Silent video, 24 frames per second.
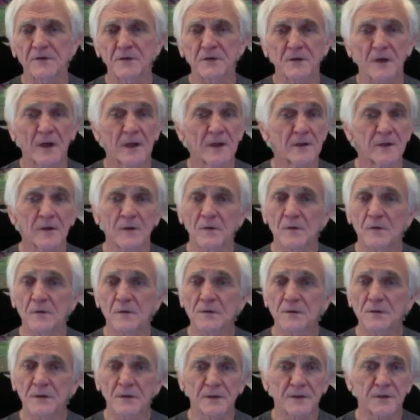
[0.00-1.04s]
So I don't know
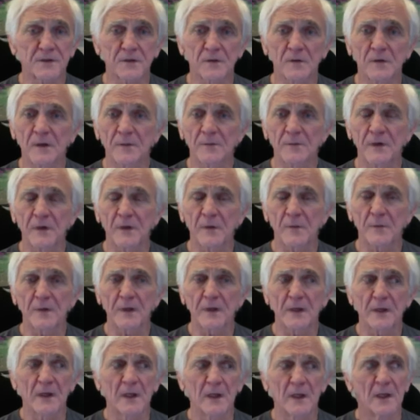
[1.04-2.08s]
who's going to show up here,
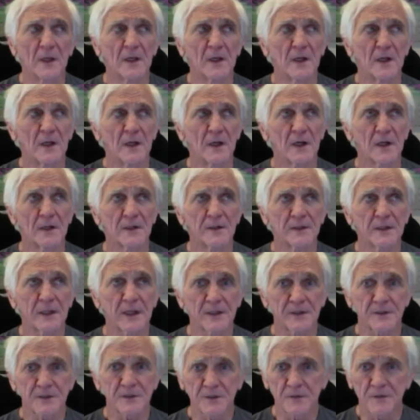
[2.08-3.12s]
but uh, mm-hmm. yeah,
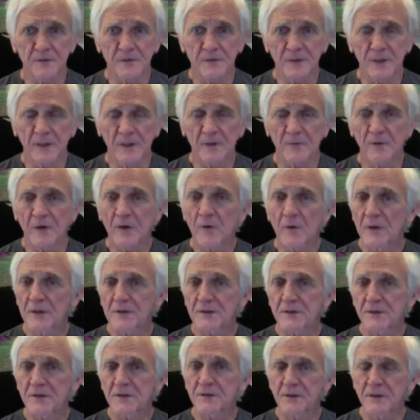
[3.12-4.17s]
as you uh,
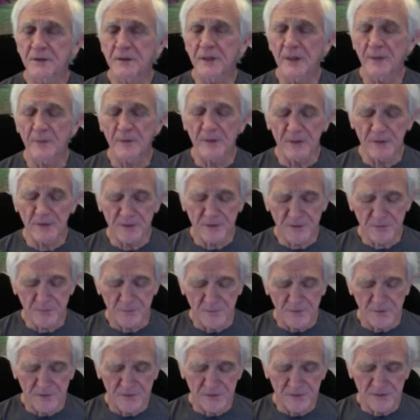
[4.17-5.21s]
requested, sure, Debbi. Let's
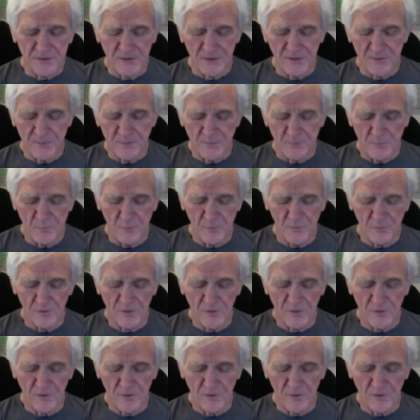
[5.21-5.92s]
let's uh, pull a